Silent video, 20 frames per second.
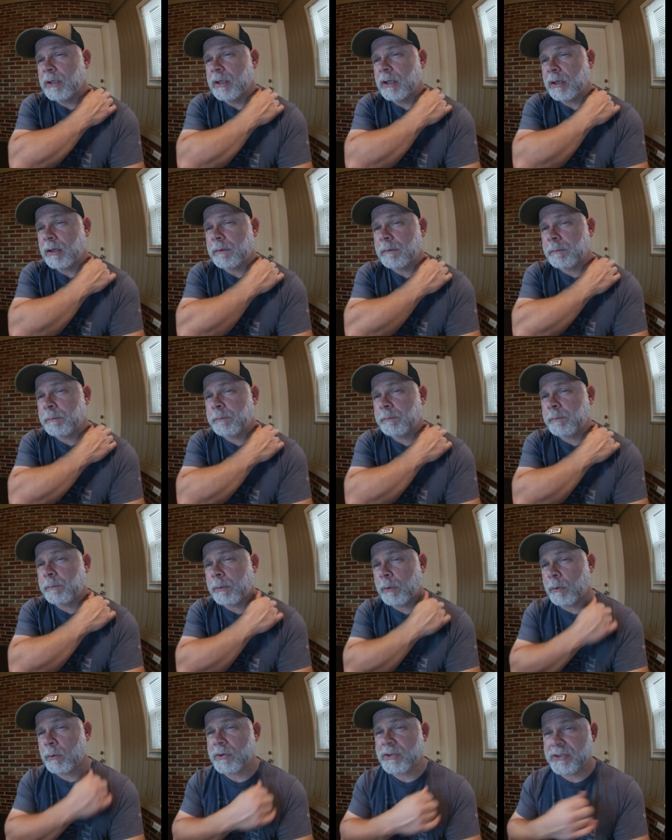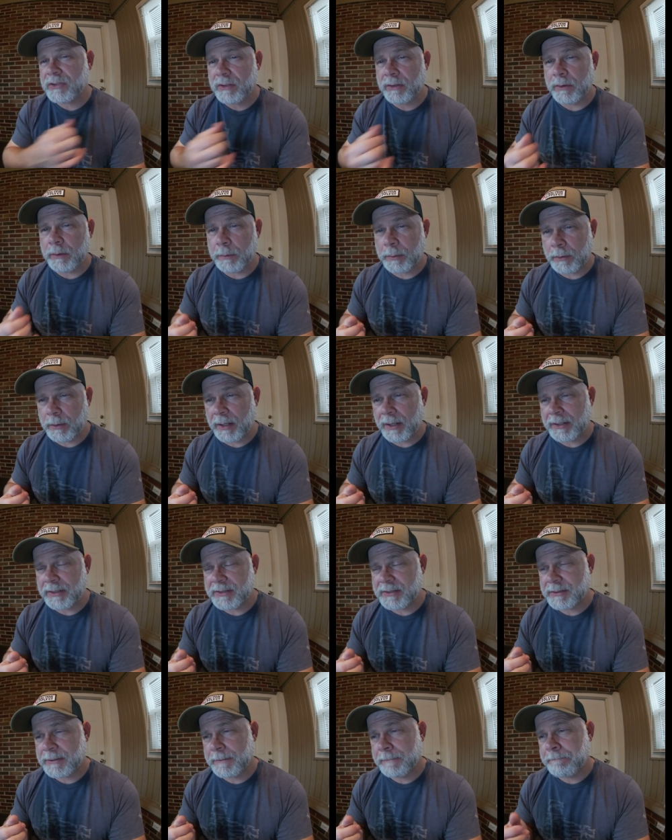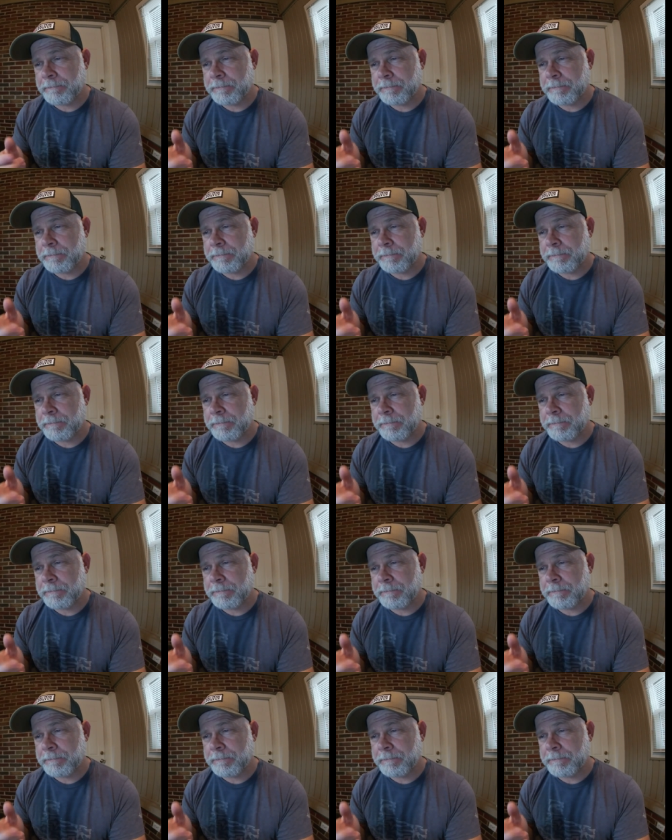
a portion of the price.